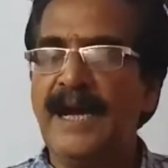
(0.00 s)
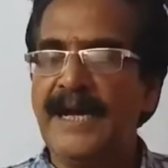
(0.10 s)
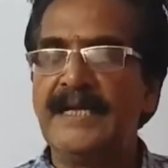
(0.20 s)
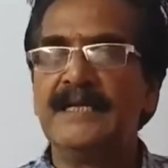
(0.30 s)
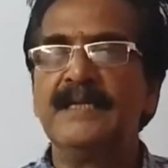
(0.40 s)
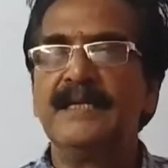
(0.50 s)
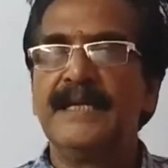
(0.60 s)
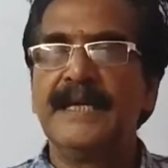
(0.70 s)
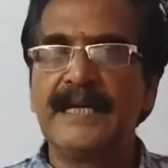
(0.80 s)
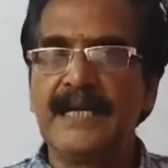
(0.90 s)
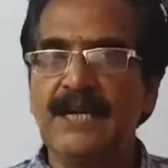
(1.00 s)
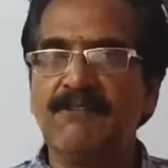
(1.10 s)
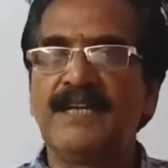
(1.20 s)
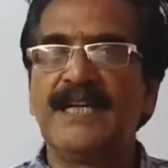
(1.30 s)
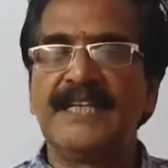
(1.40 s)
and a
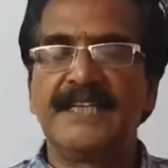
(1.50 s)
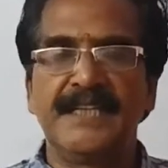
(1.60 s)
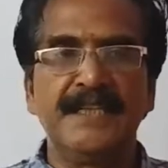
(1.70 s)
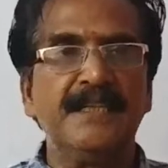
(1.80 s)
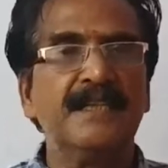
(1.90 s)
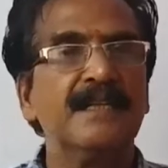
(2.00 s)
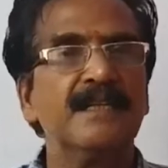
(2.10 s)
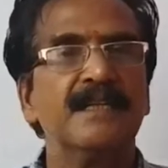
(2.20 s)
cover letter